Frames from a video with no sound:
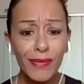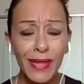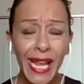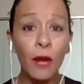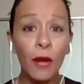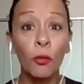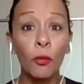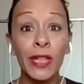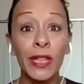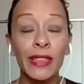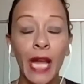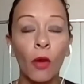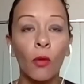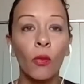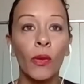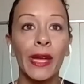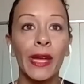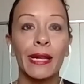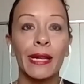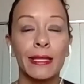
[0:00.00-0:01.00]
And with that,
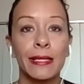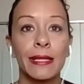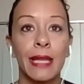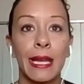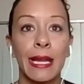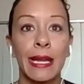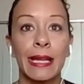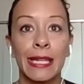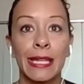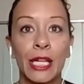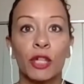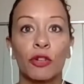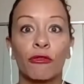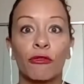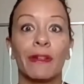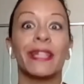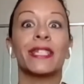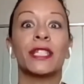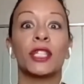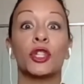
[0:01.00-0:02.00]
we are seeing an
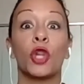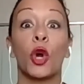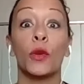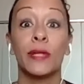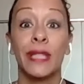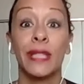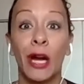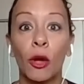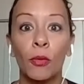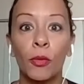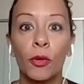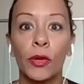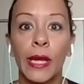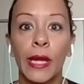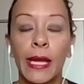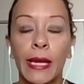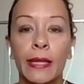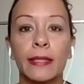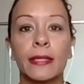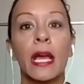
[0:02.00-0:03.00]
increase in hotel
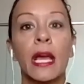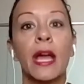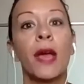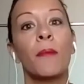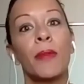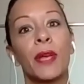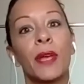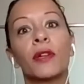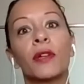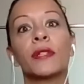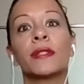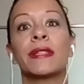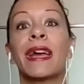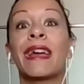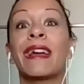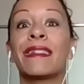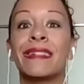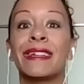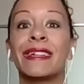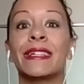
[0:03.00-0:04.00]
bookings because they
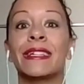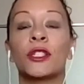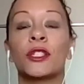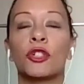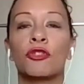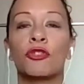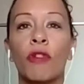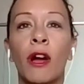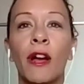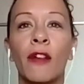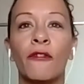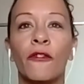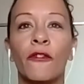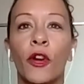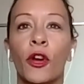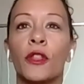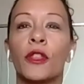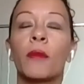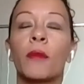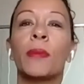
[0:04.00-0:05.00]
are needing to drive
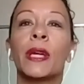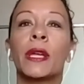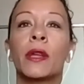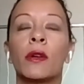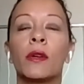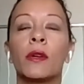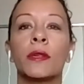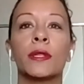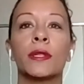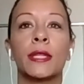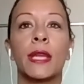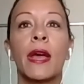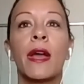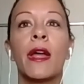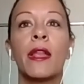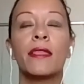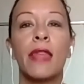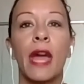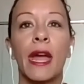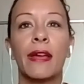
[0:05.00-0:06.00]
further, because
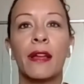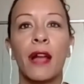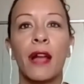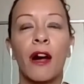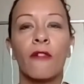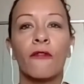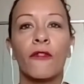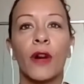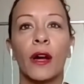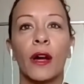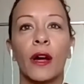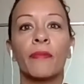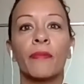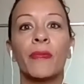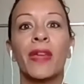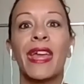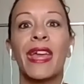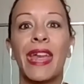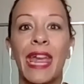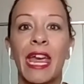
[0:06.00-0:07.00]
they cover
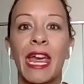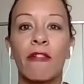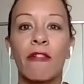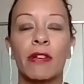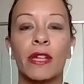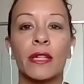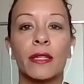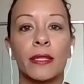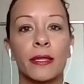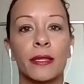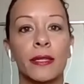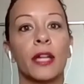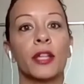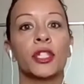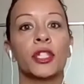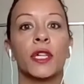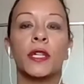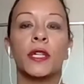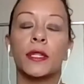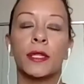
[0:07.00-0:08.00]
areas such
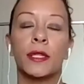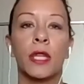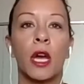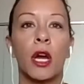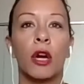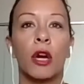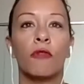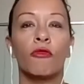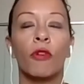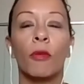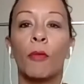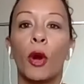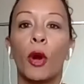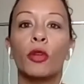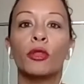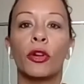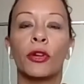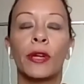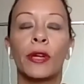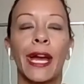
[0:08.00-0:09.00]
as remote
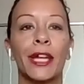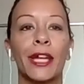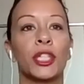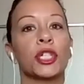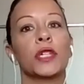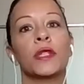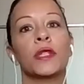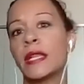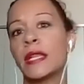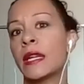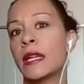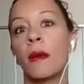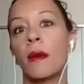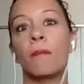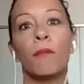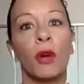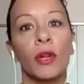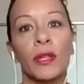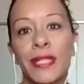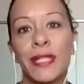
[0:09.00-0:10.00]
locations in
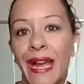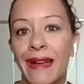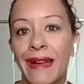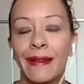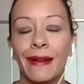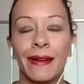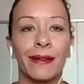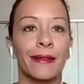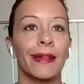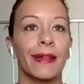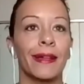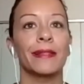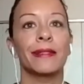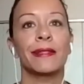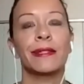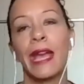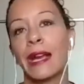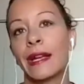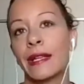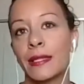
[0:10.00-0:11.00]
Montana and
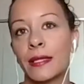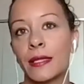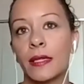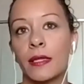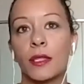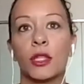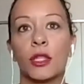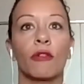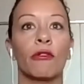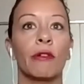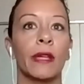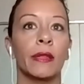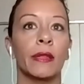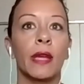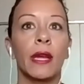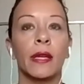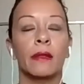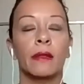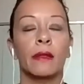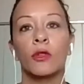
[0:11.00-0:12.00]
Texas, or
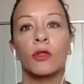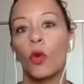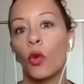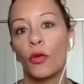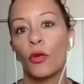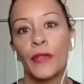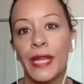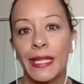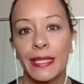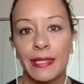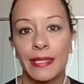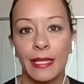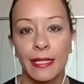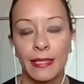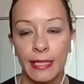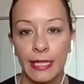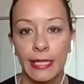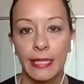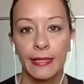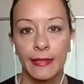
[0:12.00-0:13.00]
in the Northeast, as
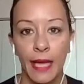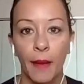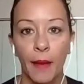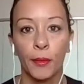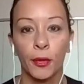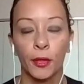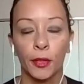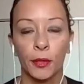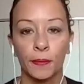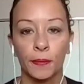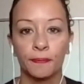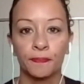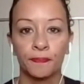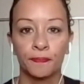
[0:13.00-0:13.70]
an example.